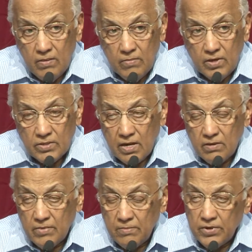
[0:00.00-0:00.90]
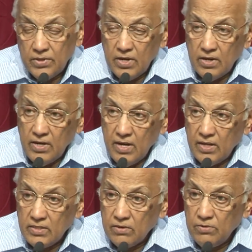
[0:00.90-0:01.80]
Because I remember in the early
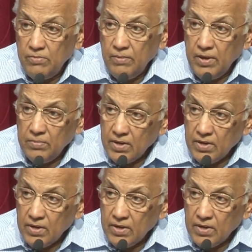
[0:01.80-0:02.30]
days there would be people